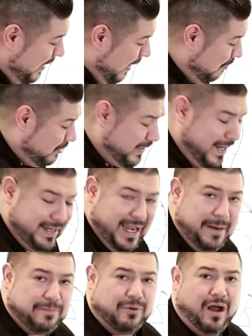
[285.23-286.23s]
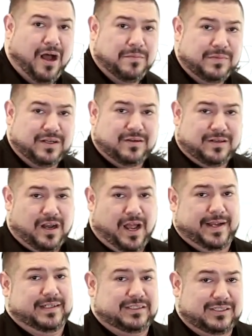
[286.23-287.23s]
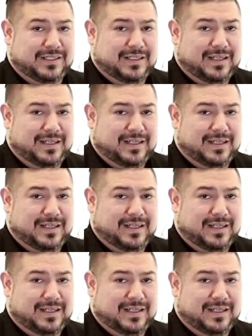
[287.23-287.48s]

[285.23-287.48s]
I would take a prom client